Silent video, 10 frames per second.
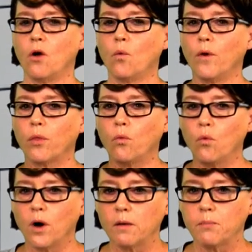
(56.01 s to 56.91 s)
with
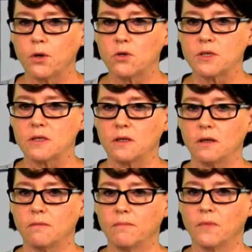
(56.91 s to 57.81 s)
one
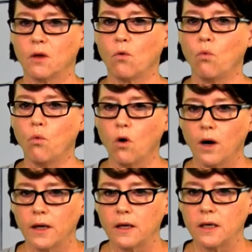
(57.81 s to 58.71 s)
person,
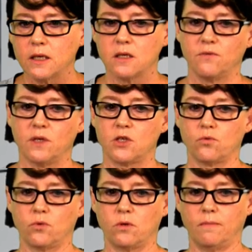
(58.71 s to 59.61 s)
one
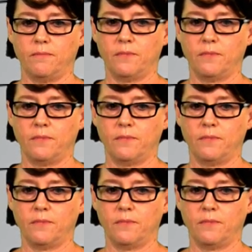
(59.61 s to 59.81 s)
individual.